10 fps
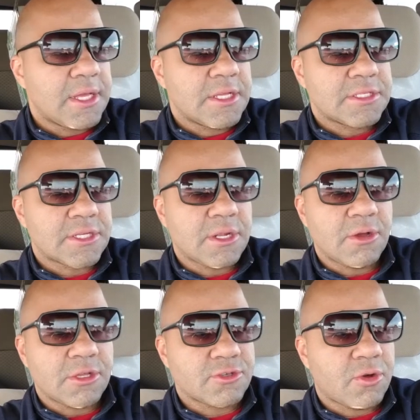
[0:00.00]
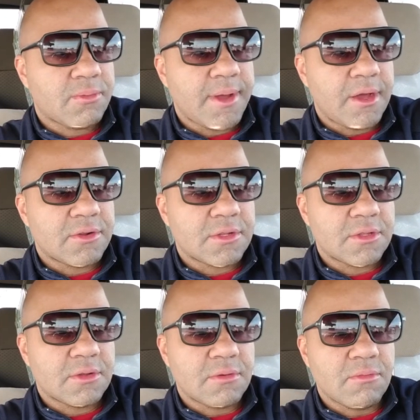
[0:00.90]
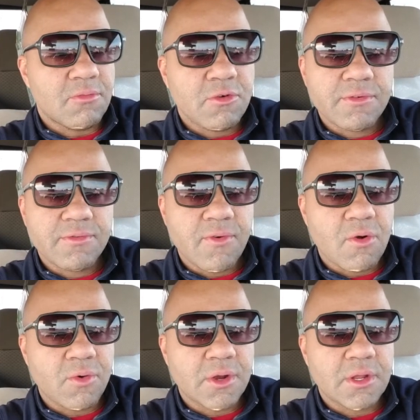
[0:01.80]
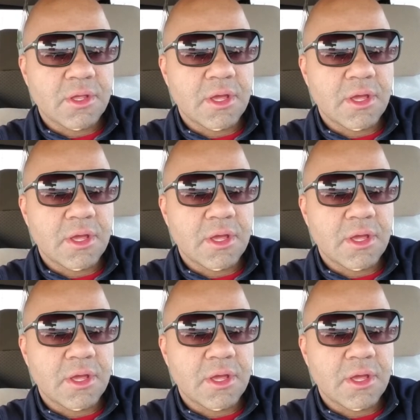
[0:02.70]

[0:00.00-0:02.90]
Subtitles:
So it's all about moving forward.